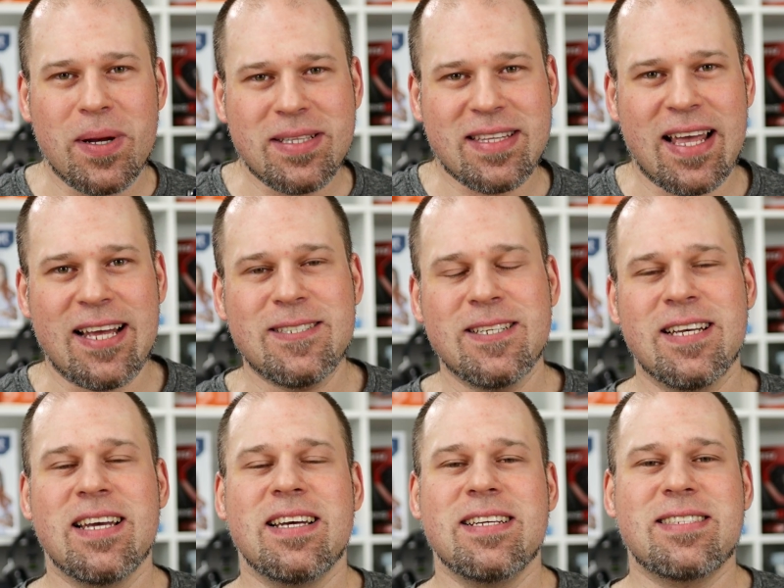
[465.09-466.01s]
But then
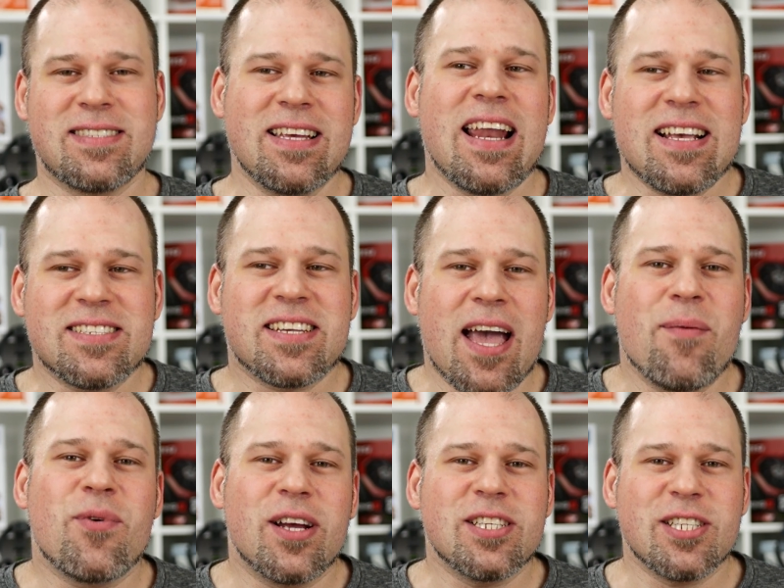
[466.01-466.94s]
it still has a
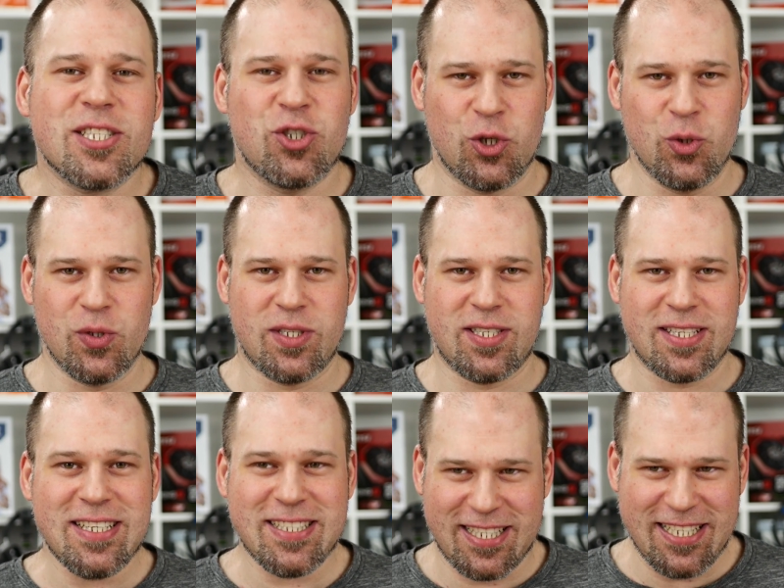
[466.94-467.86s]
camera that it
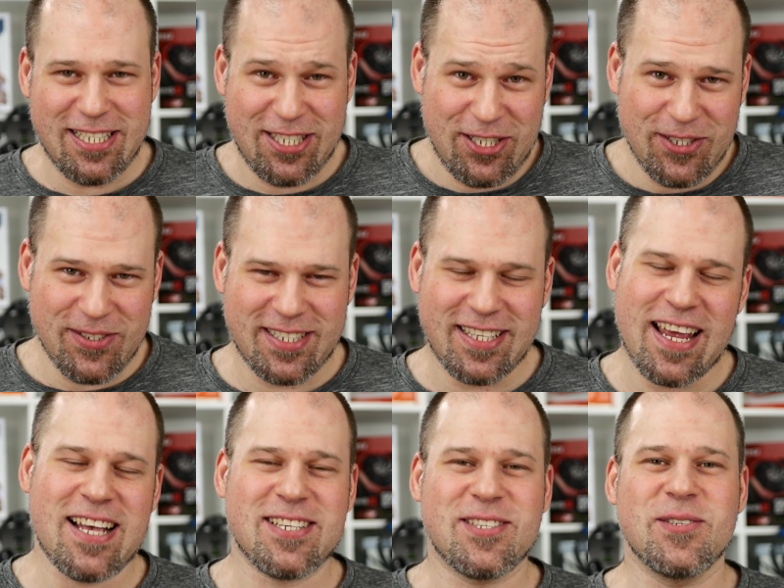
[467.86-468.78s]
shoots. It shoots, it
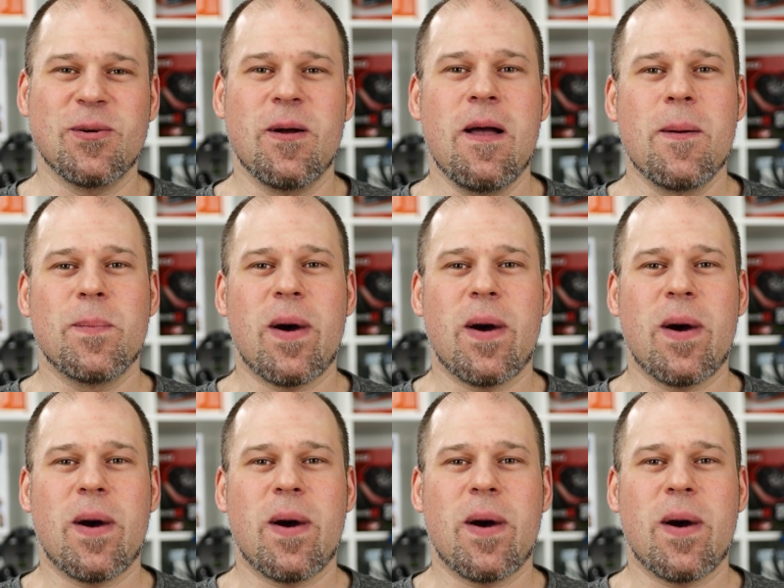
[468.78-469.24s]
has to do.